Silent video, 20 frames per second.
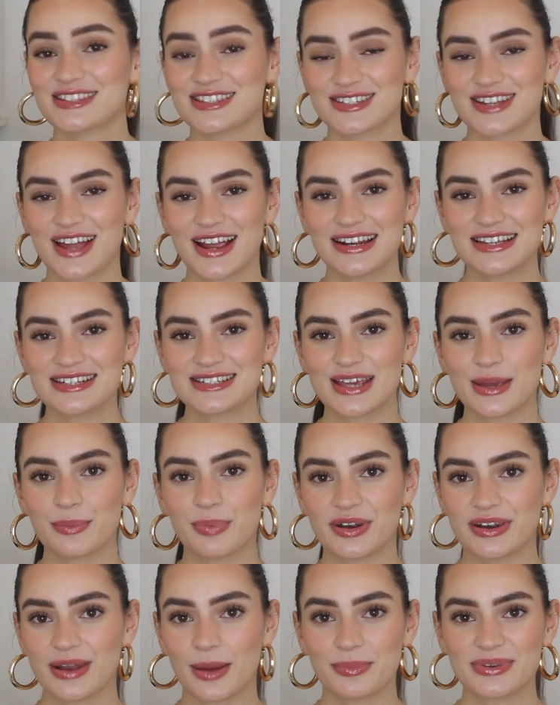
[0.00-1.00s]
Styling
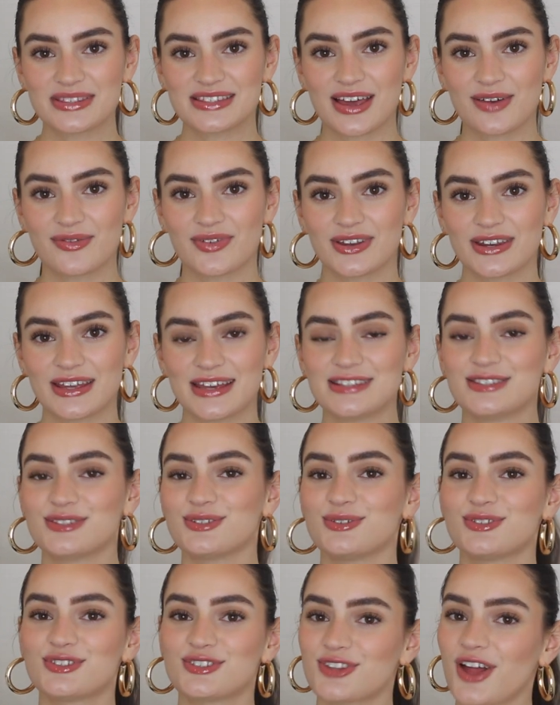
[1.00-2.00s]
tip number seven is
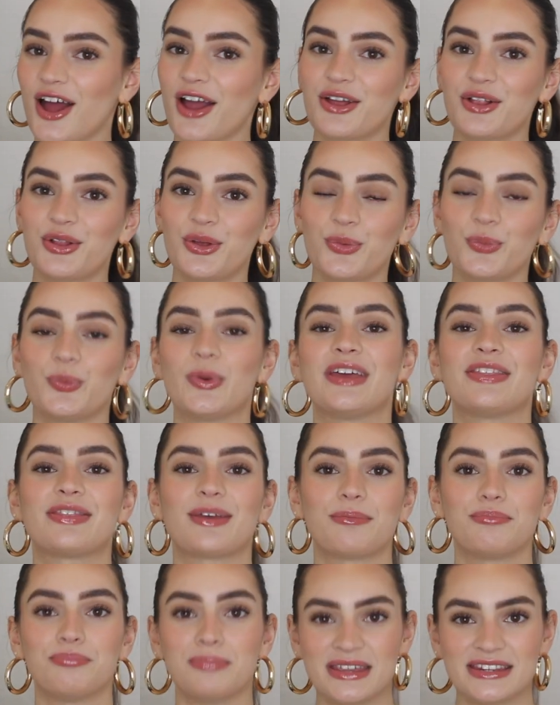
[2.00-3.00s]
to style with
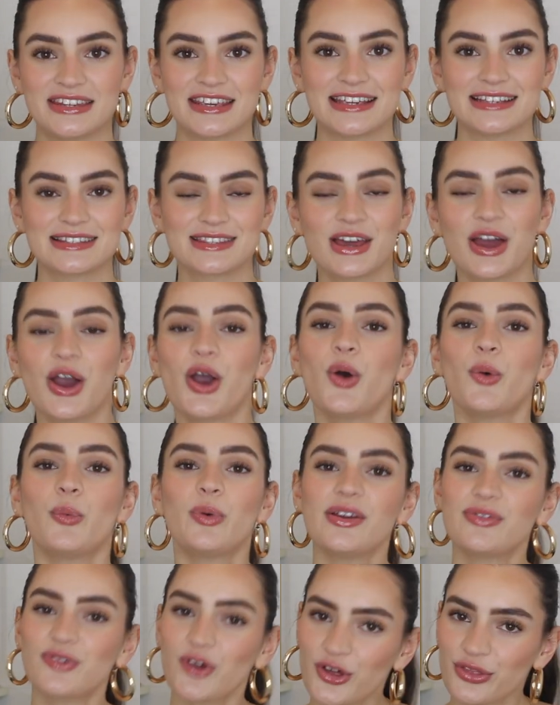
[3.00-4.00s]
midis.
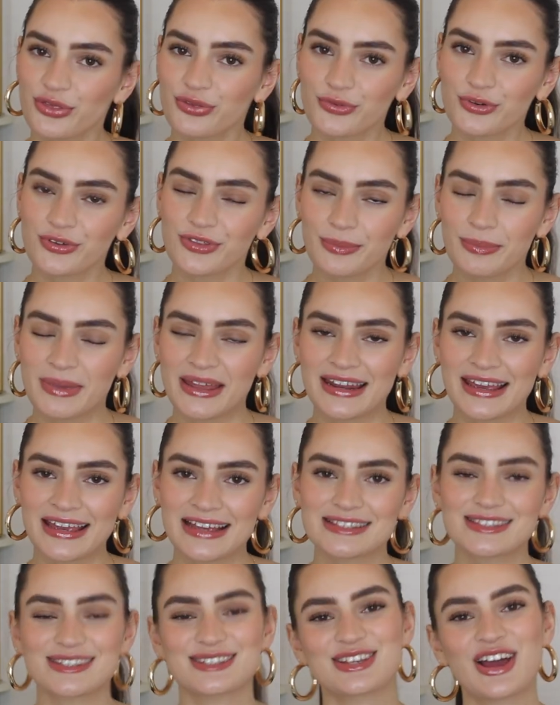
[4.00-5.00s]
We've gone through the
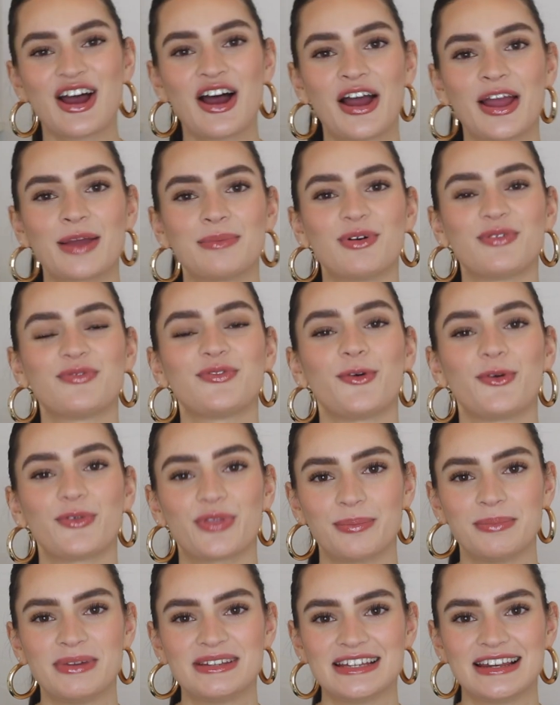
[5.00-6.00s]
minis, time for
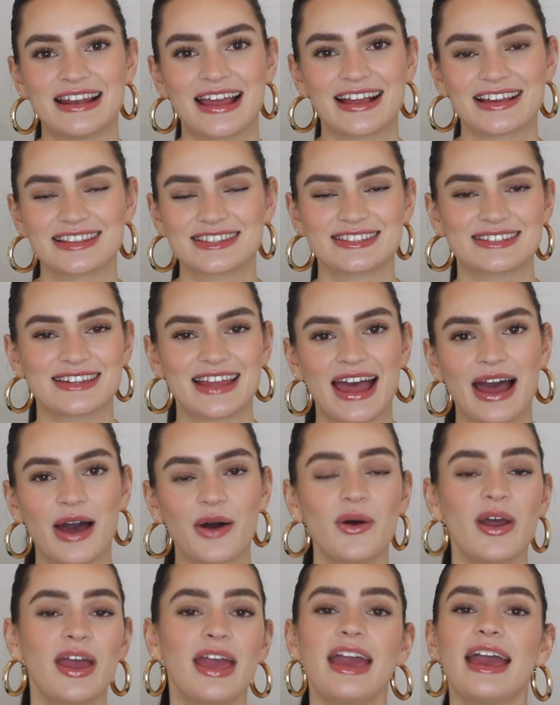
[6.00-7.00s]
the midi lengths
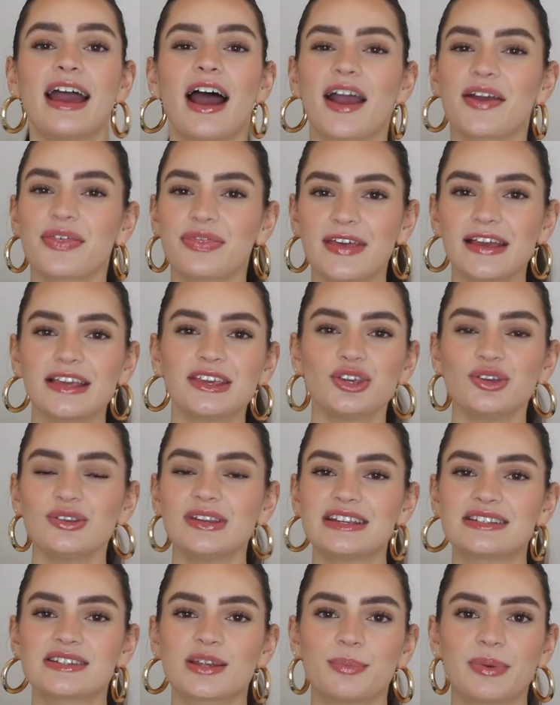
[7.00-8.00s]
now. I think you
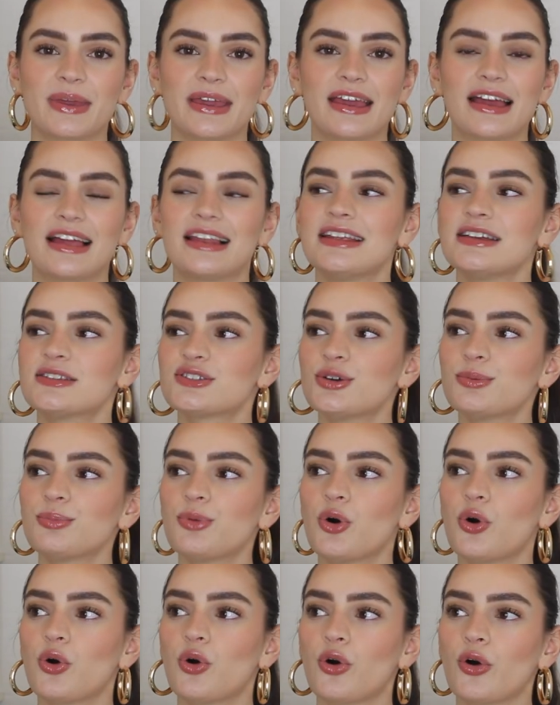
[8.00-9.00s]
need to be a little
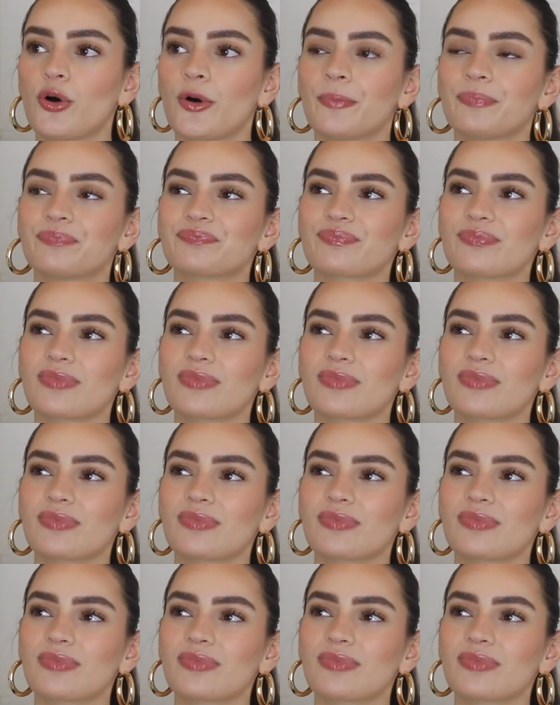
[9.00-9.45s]
more